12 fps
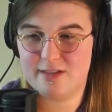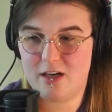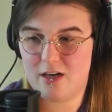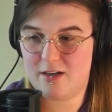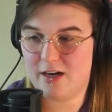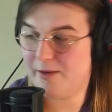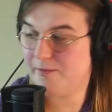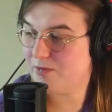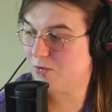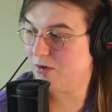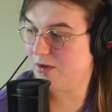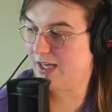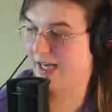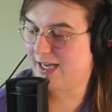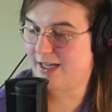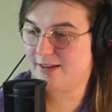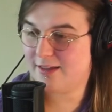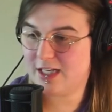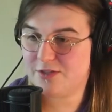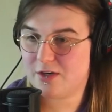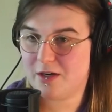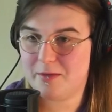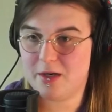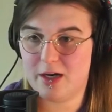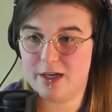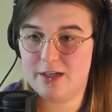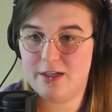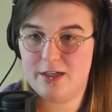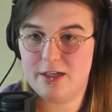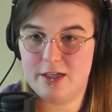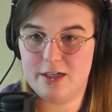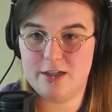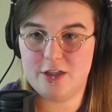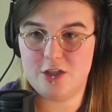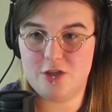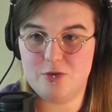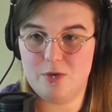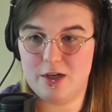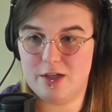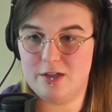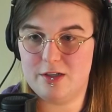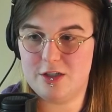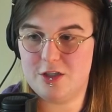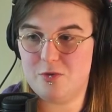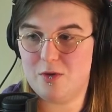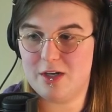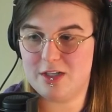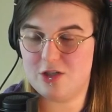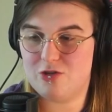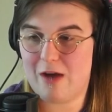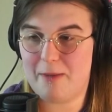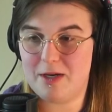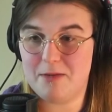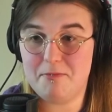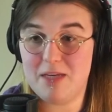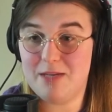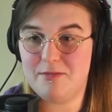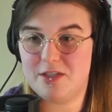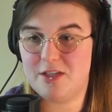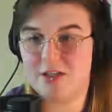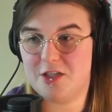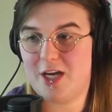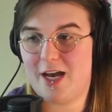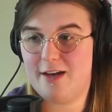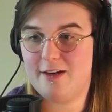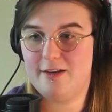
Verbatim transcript: All right. Well, hey, thanks for coming on. Uh, did you wanna did you wanna drop any memes to the chat?